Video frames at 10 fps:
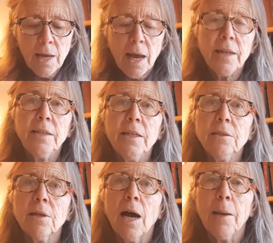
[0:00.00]
At tea
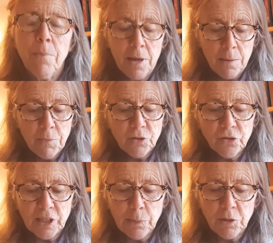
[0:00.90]
time,
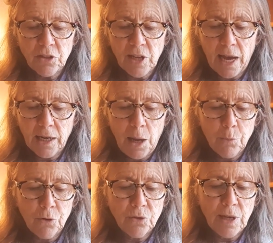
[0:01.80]
Mrs. Gummidge sat
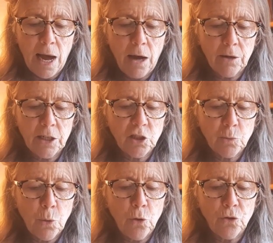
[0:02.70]
Humboldt down and
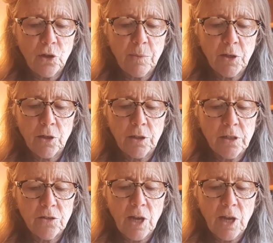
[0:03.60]
spoke to him in earnest.